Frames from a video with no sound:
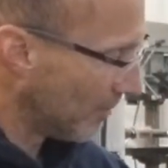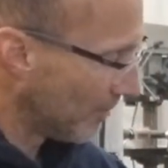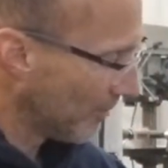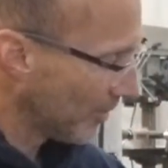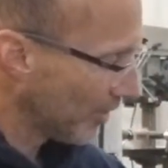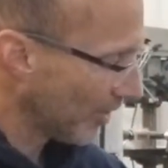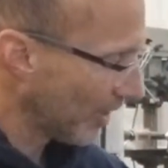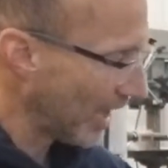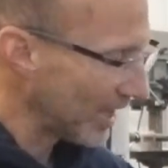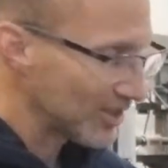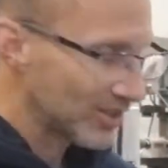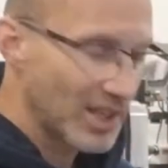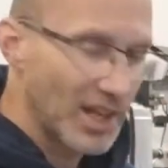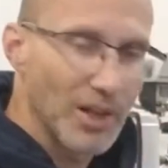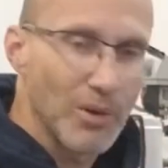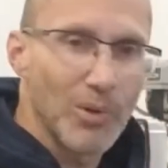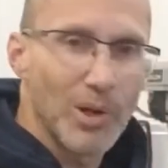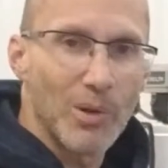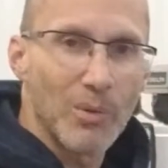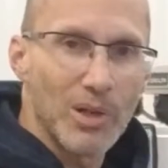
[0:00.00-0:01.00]
that's kind
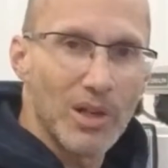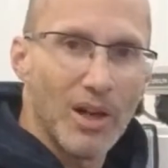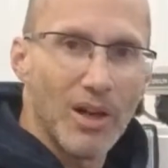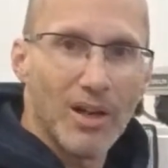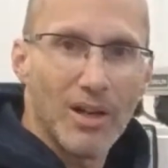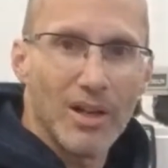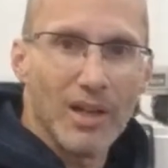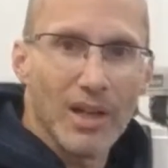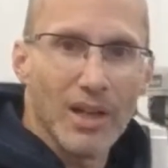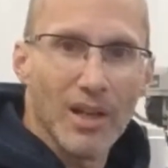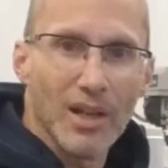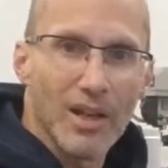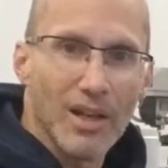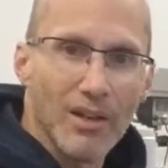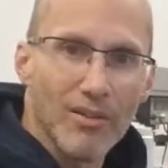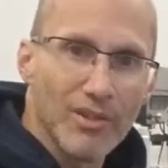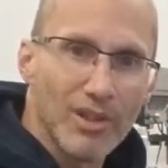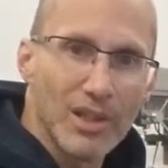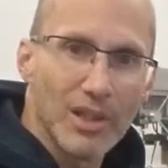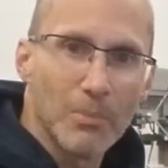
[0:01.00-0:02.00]
of where we are, and I
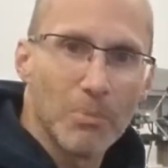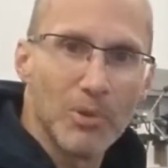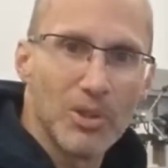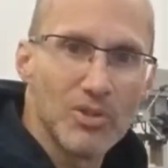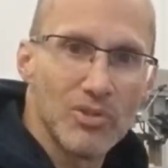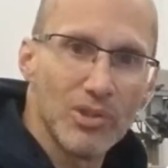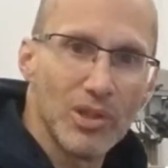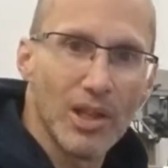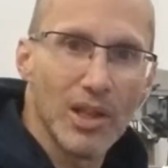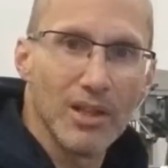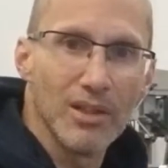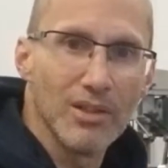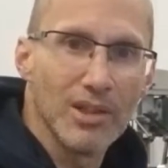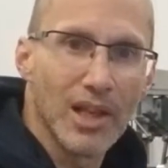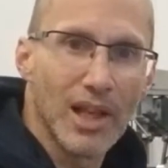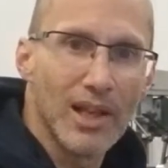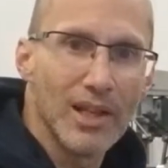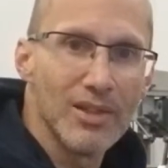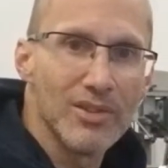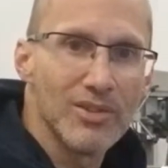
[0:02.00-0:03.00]
really appreciate you
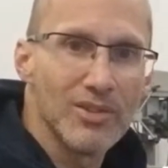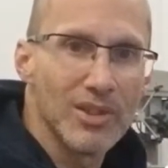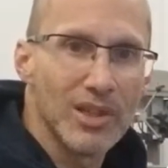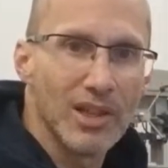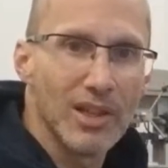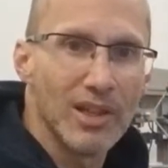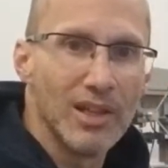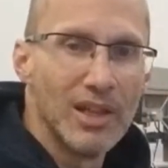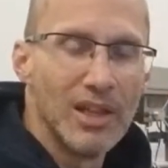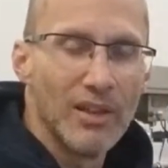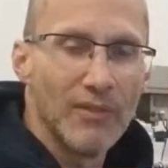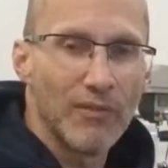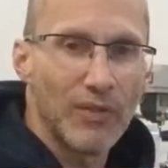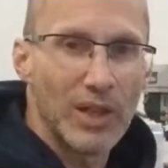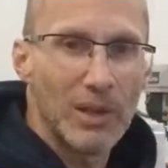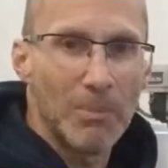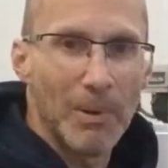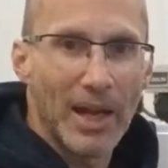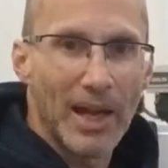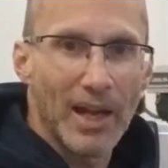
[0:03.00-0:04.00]
guys'
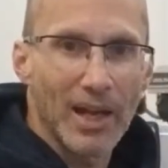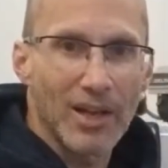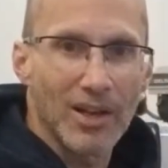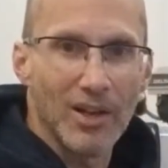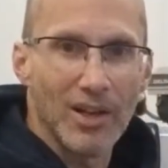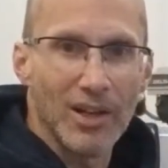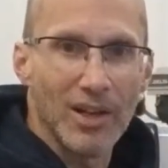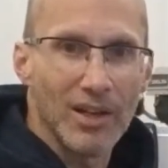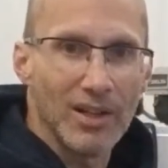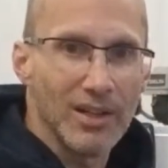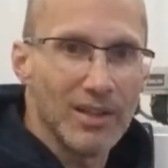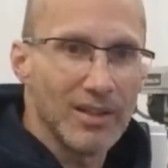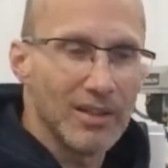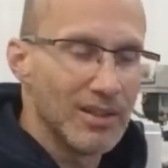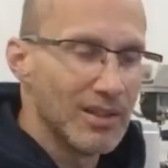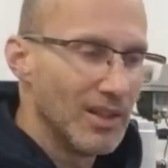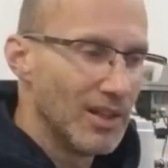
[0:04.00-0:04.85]
feedback on